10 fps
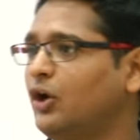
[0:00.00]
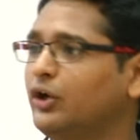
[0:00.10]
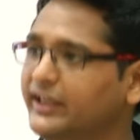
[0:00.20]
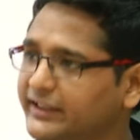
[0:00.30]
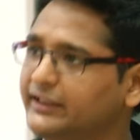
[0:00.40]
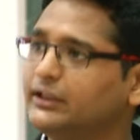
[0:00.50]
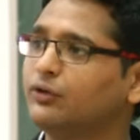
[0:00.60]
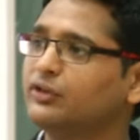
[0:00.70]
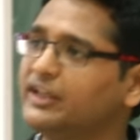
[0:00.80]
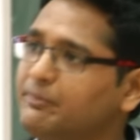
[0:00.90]
or
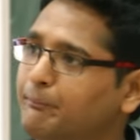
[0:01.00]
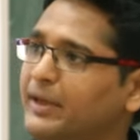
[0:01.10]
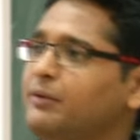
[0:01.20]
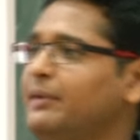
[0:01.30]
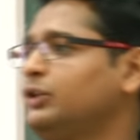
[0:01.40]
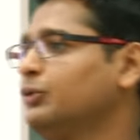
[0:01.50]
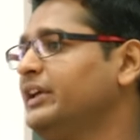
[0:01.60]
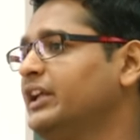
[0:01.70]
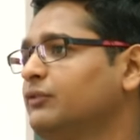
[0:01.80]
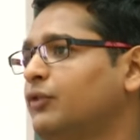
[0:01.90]
18,000 impairment to
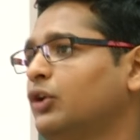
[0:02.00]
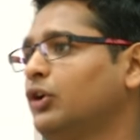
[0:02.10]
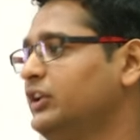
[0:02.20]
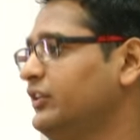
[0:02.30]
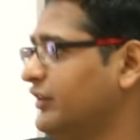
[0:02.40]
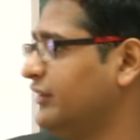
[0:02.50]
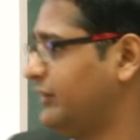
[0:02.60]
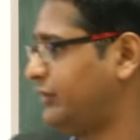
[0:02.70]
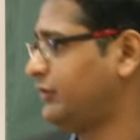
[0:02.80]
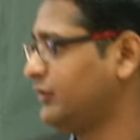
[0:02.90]
be done for all these
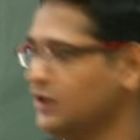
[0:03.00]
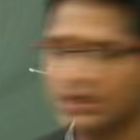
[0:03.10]
assets.